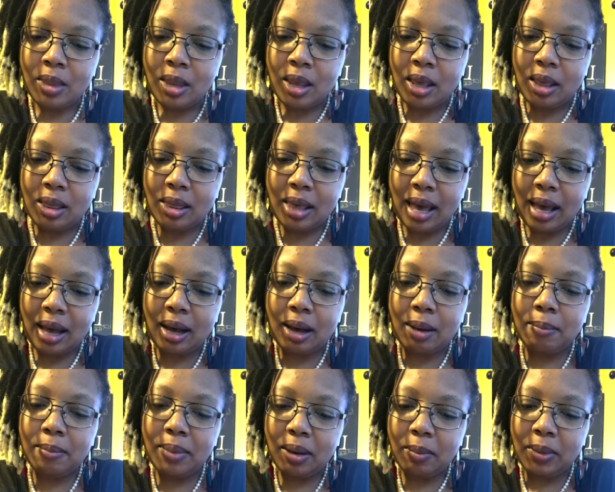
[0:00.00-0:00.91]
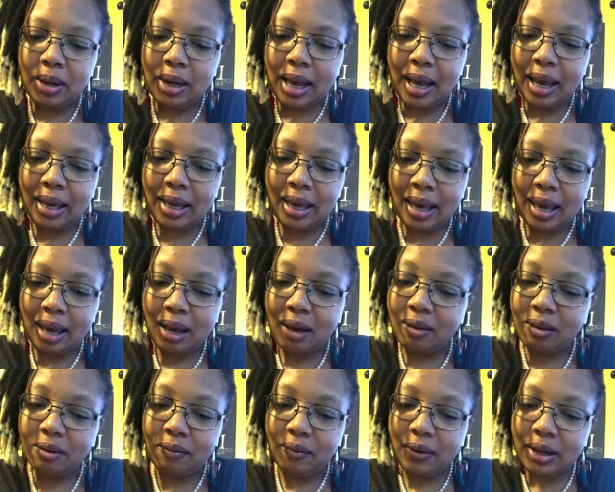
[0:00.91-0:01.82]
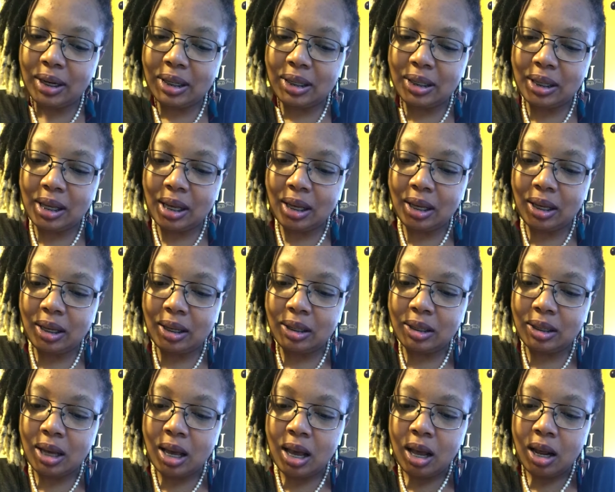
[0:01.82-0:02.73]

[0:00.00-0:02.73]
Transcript: that Abimelech, king of the Philistines,